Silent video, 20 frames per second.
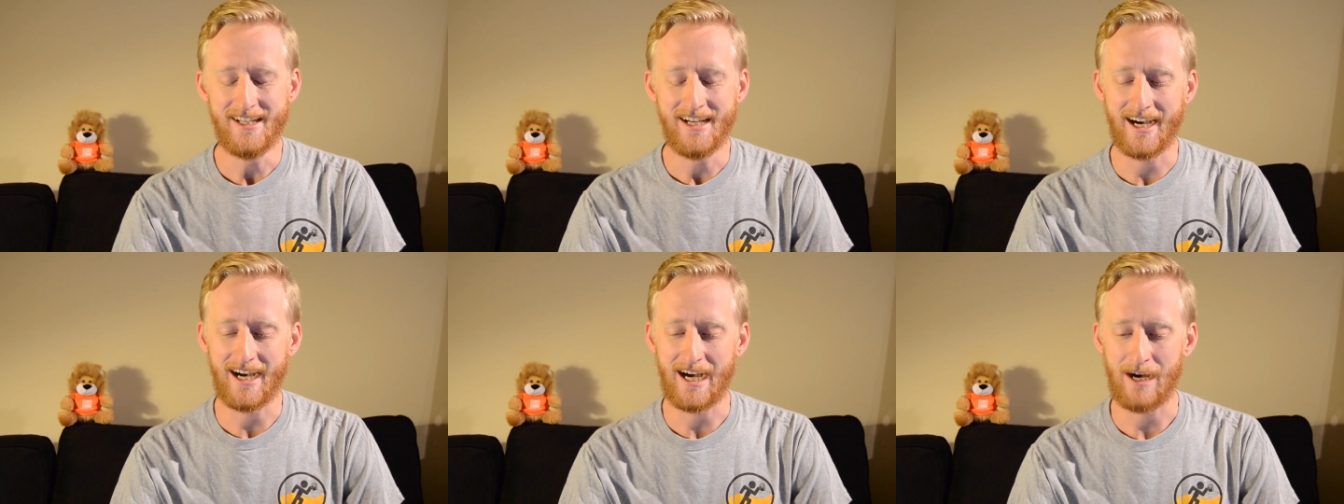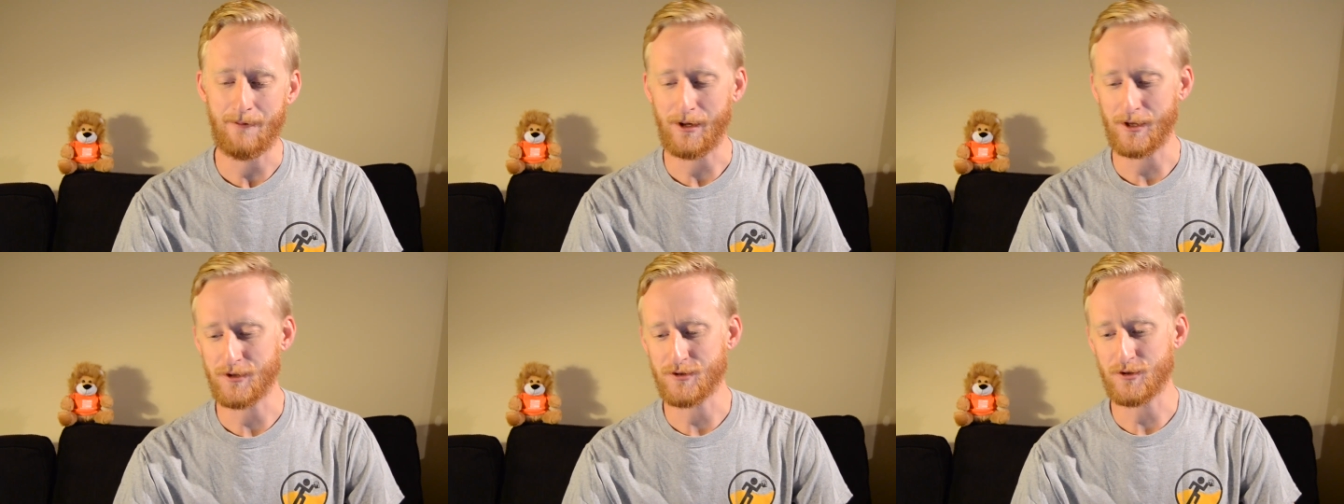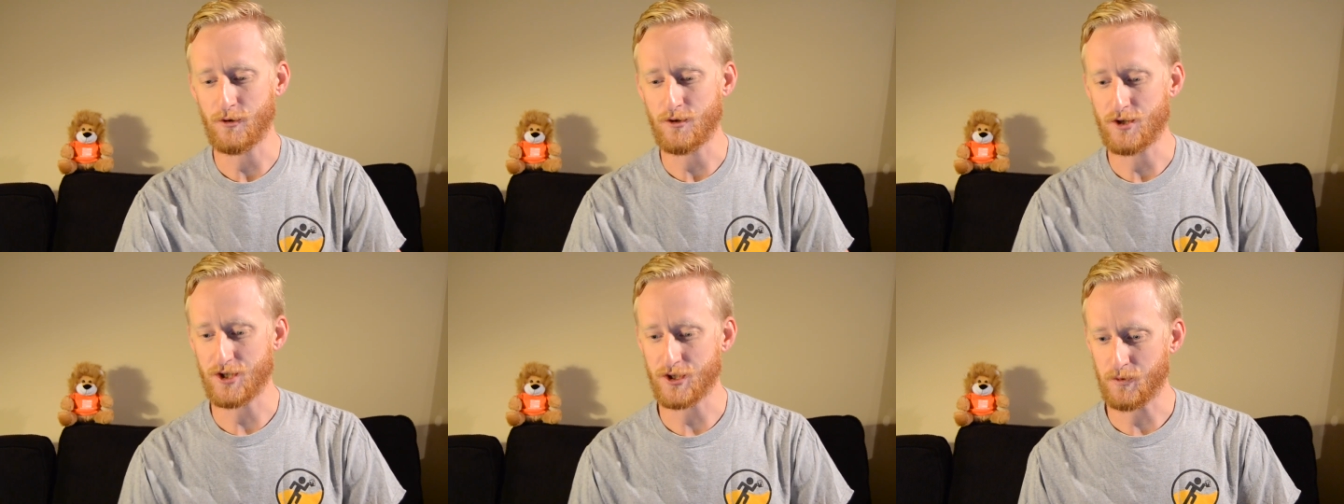Um, and
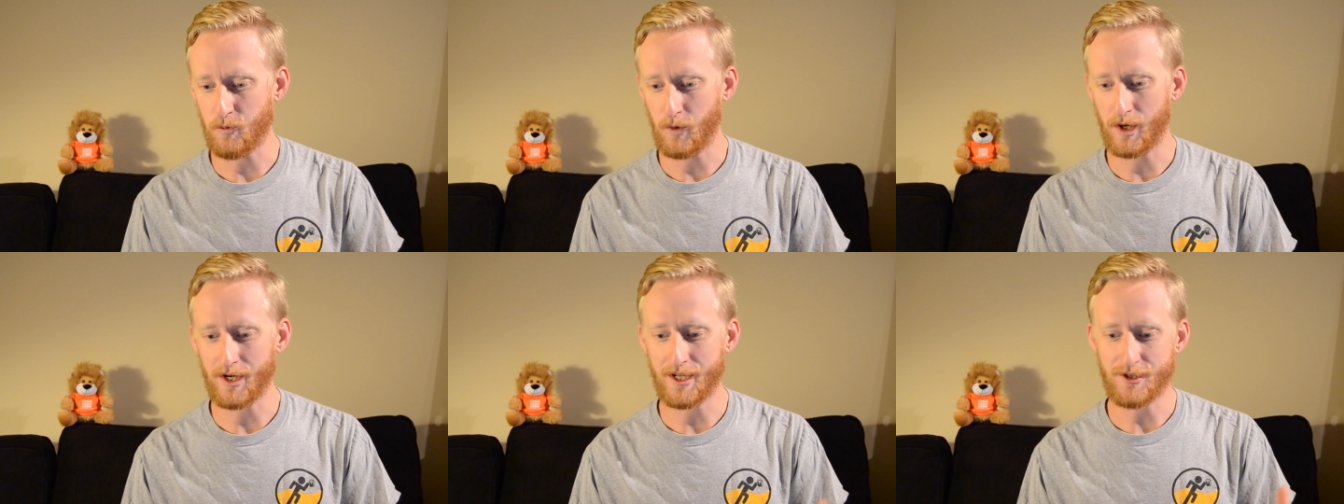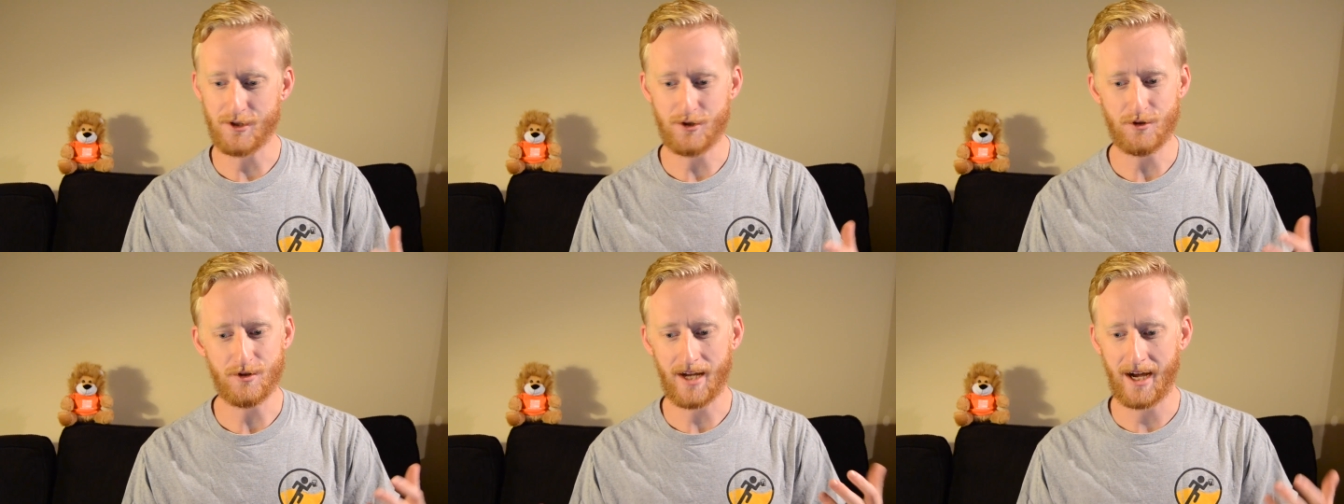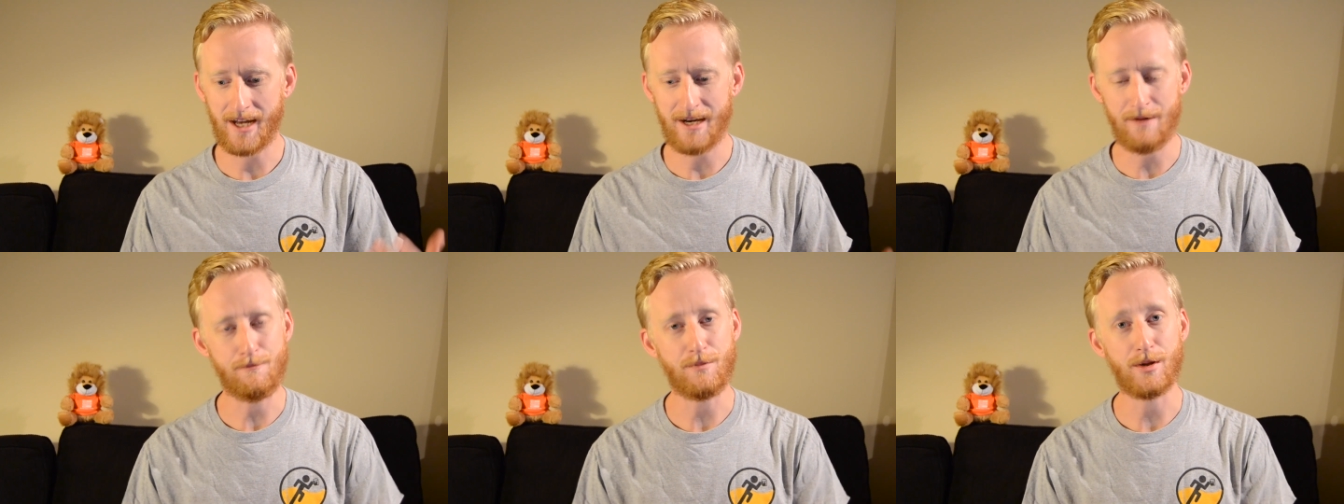so just wanted to
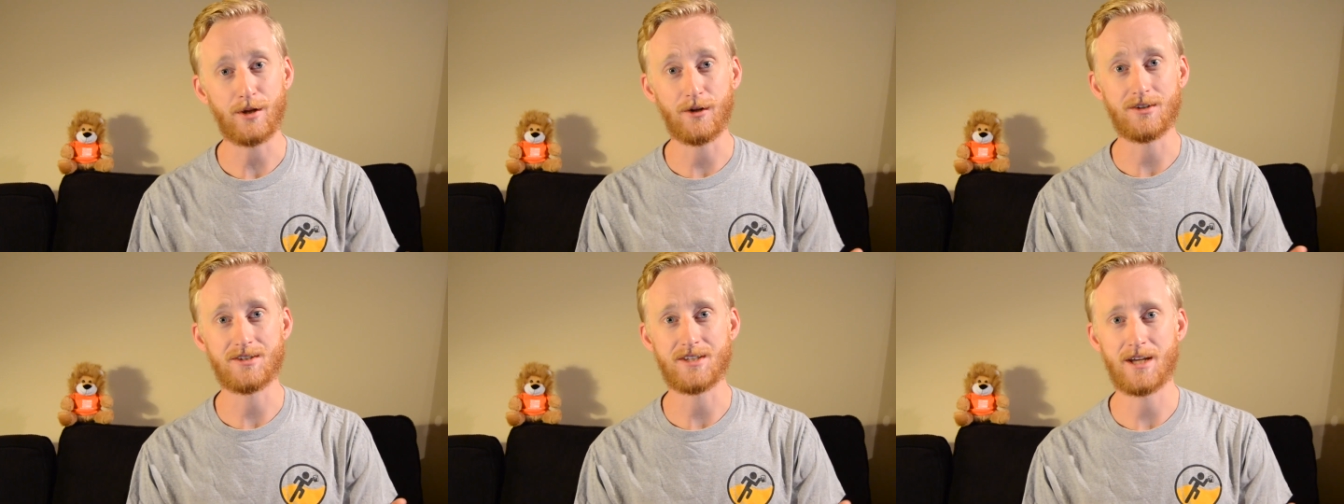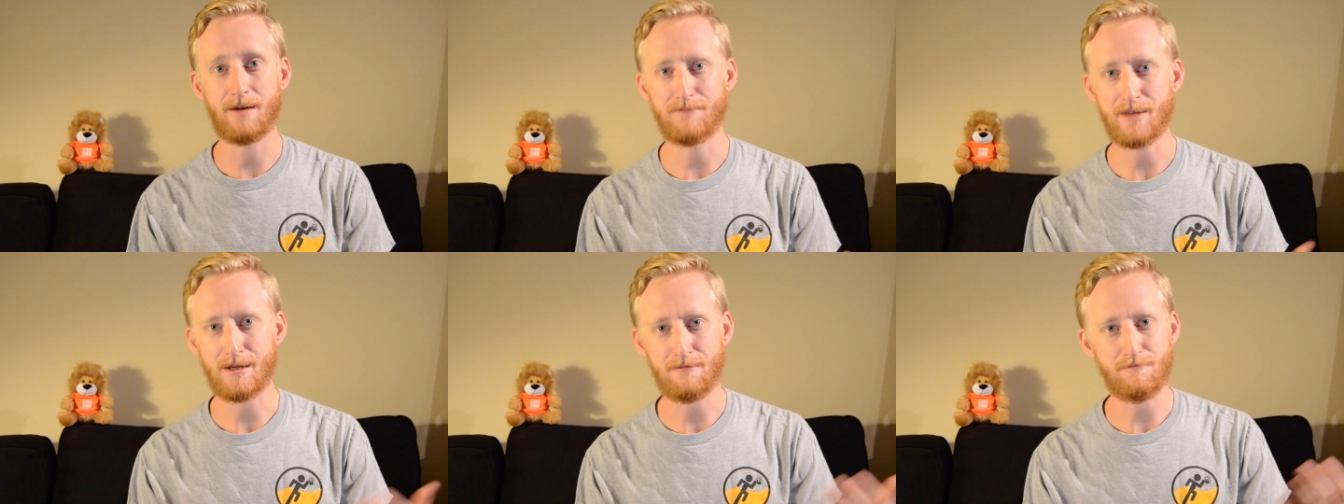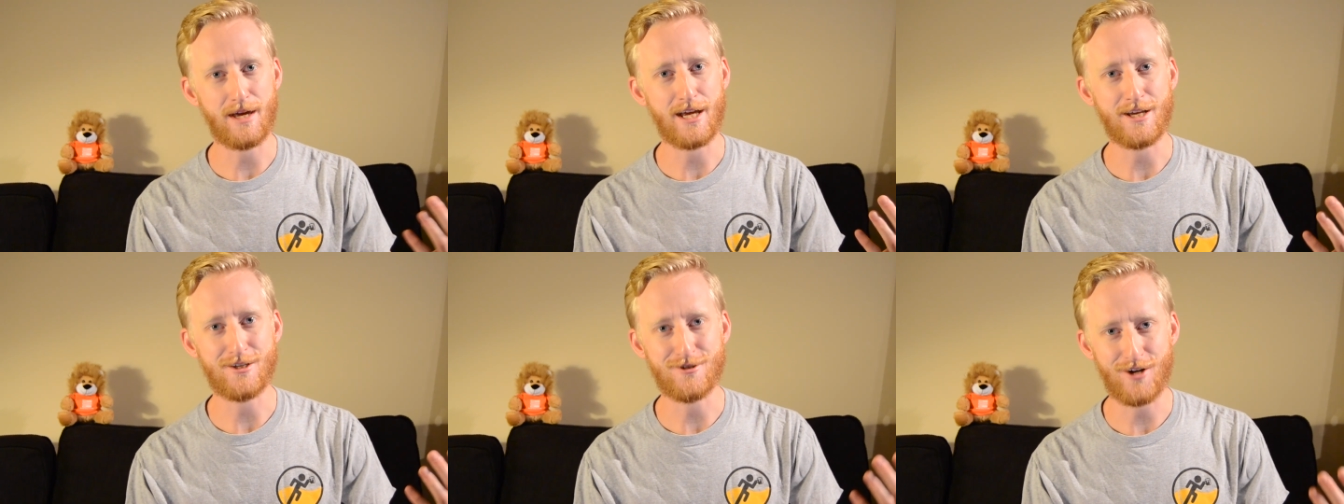kind of build something
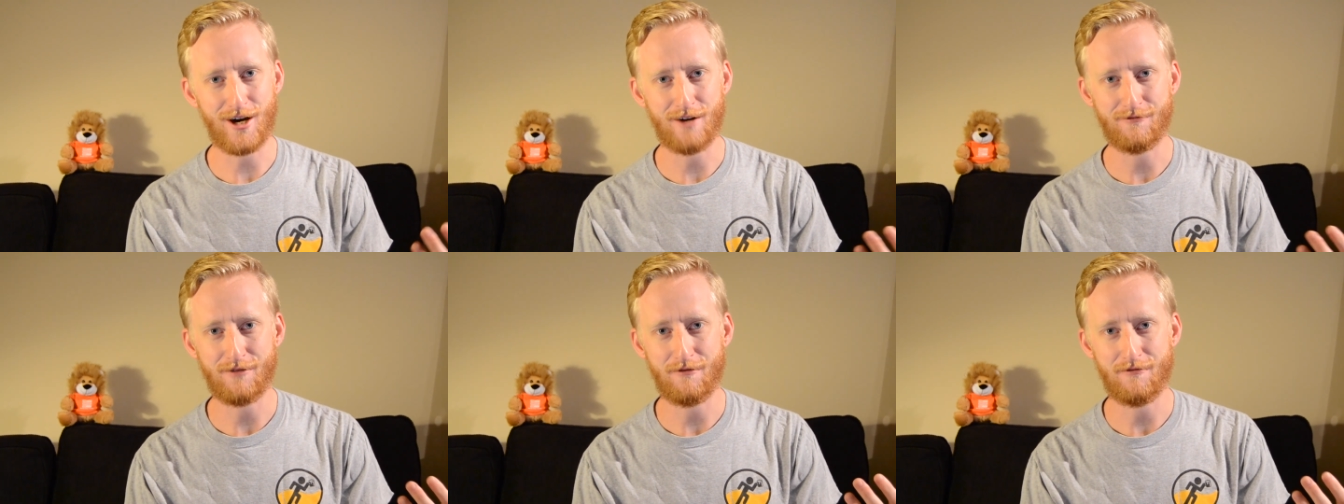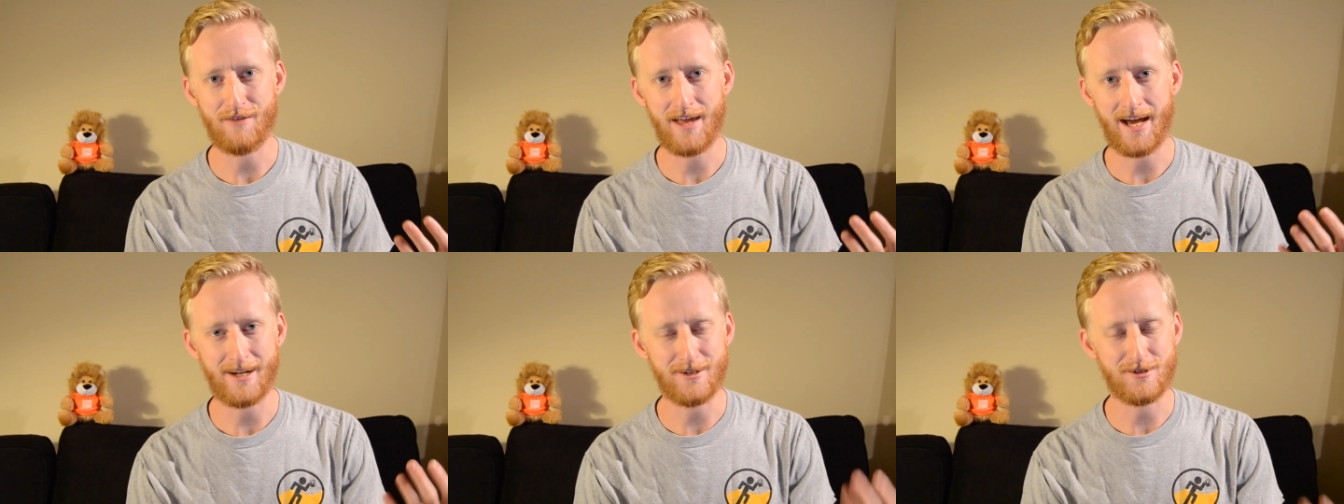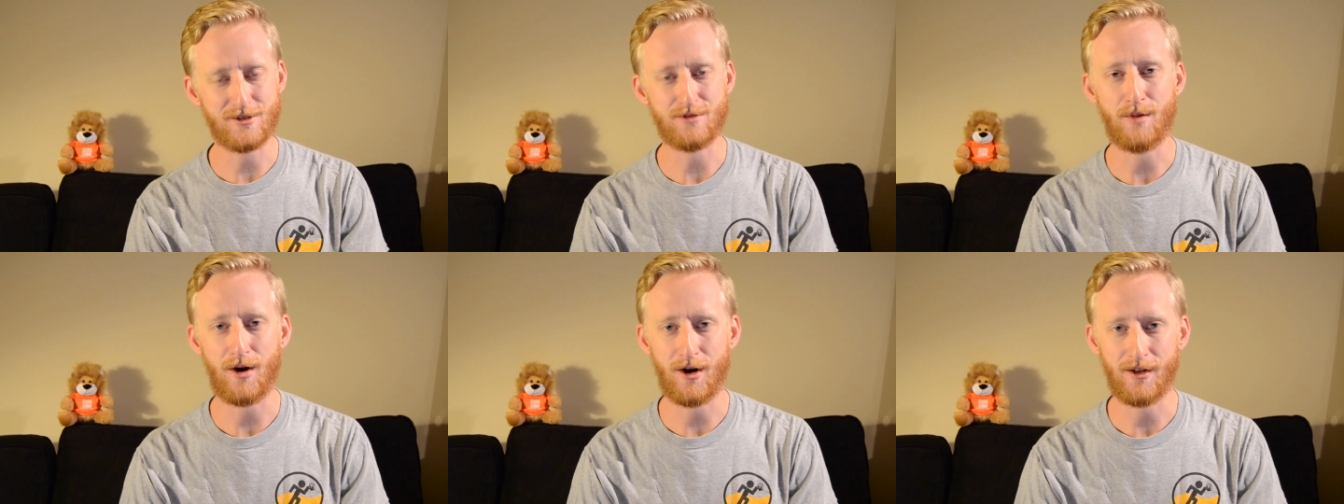based off of that
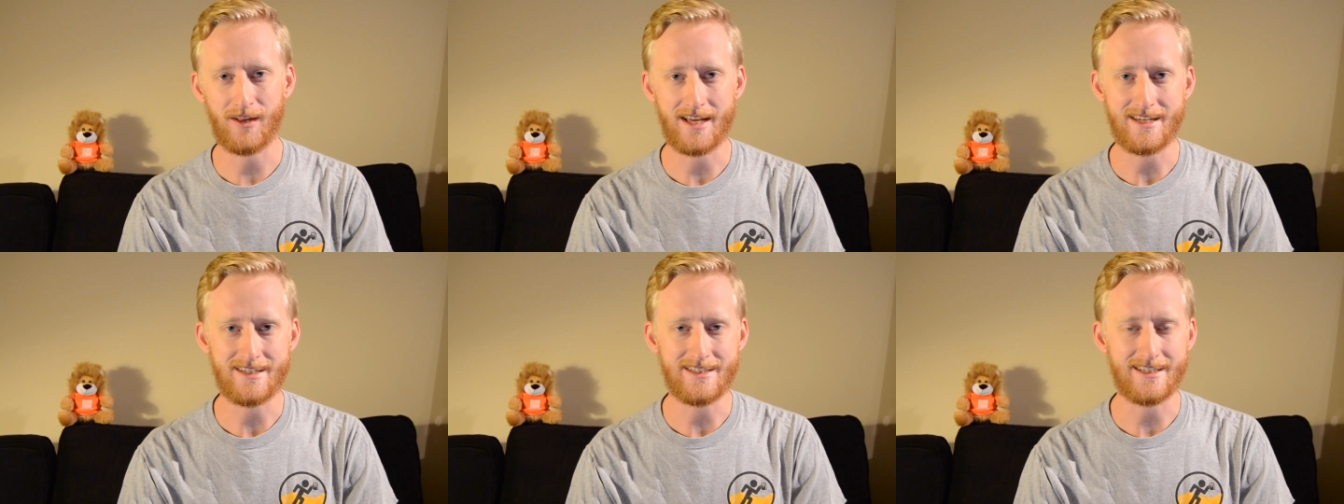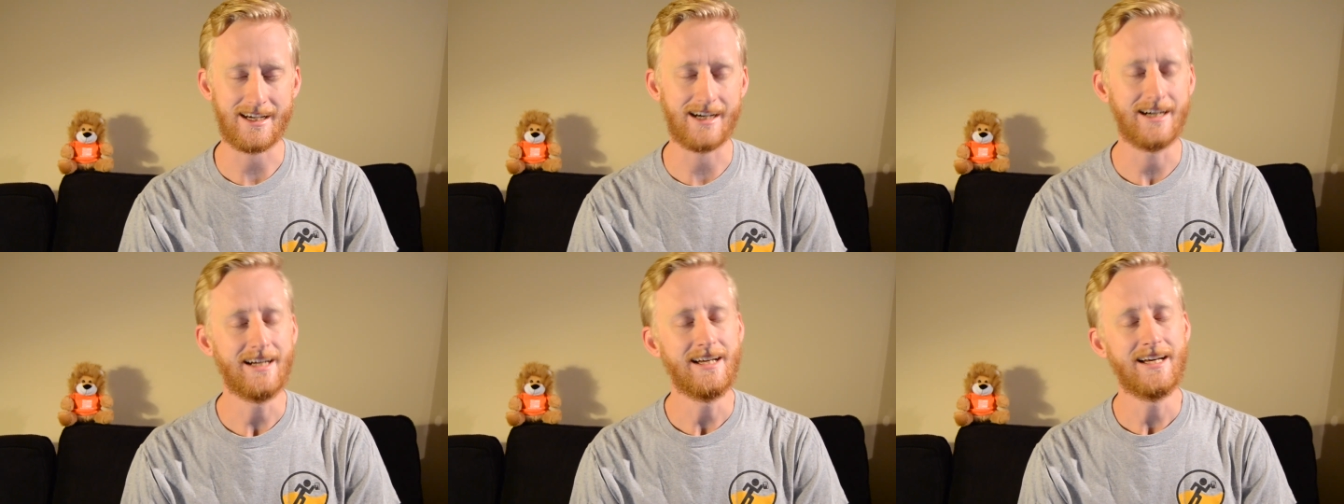small idea.